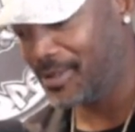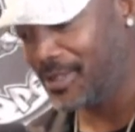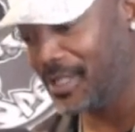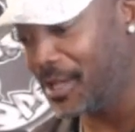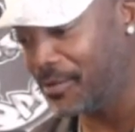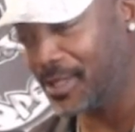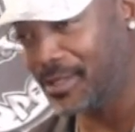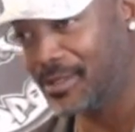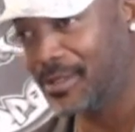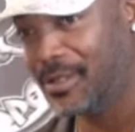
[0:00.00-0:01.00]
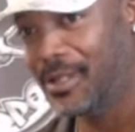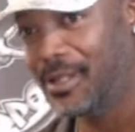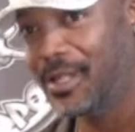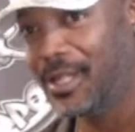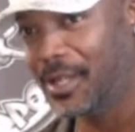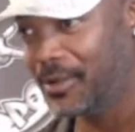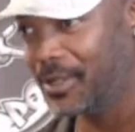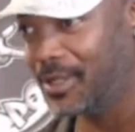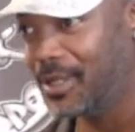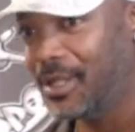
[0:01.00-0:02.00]
Lyrics. Not how
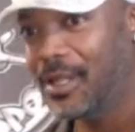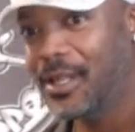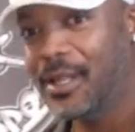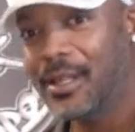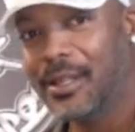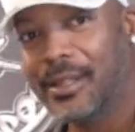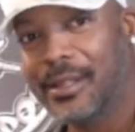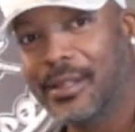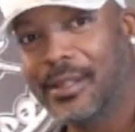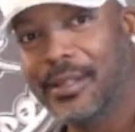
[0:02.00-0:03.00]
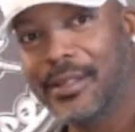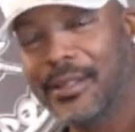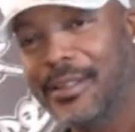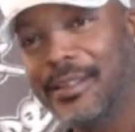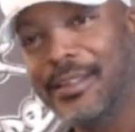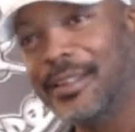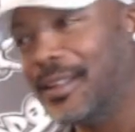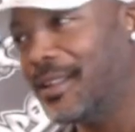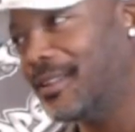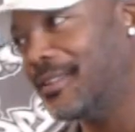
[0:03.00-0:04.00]
they dress and all that shit. Just
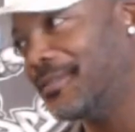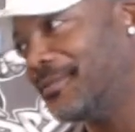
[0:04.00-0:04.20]
lyrics, yo.